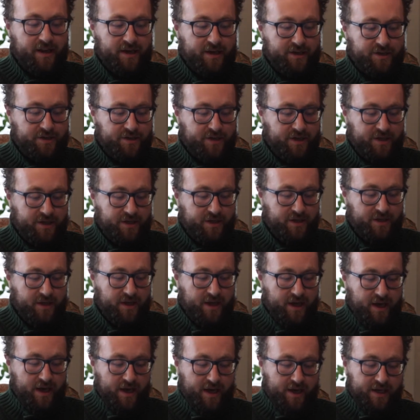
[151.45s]
As you can
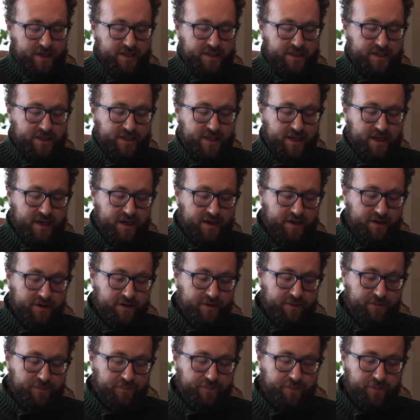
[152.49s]
see
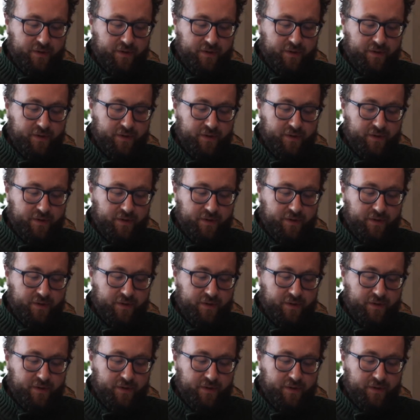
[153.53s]
here,